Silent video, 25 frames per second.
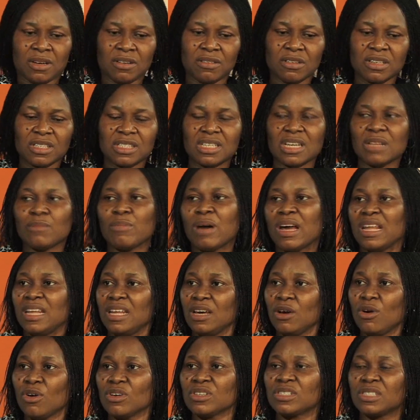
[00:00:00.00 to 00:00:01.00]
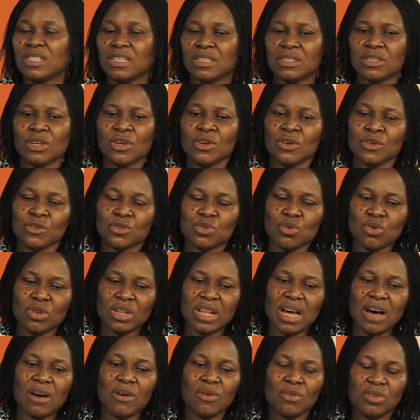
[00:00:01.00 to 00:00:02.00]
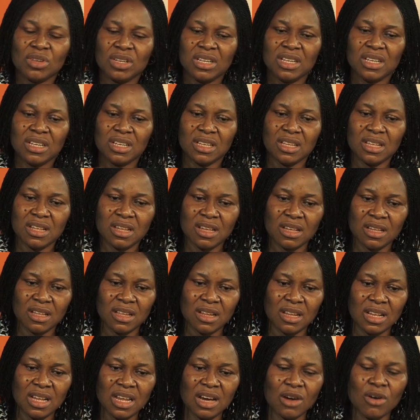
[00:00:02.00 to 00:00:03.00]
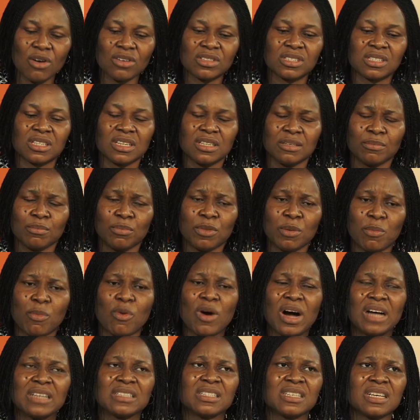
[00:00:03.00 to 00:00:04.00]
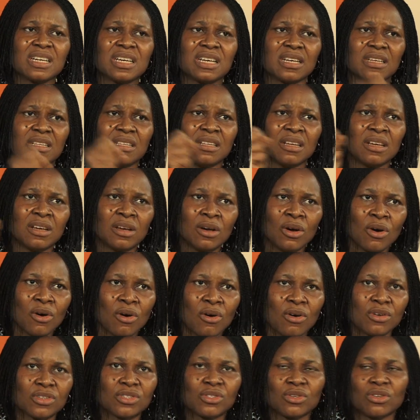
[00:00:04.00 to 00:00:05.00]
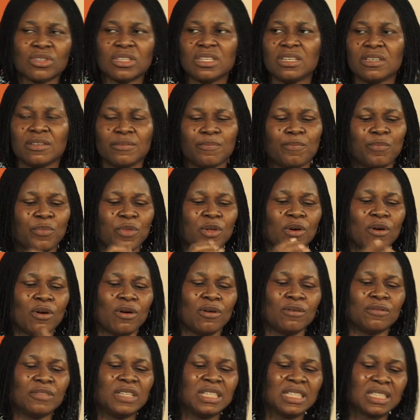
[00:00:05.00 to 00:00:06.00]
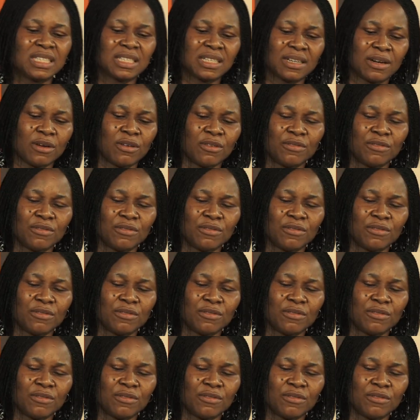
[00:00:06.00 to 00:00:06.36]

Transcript: created by Lagos State. So now the Lagos State people are taking custody of the three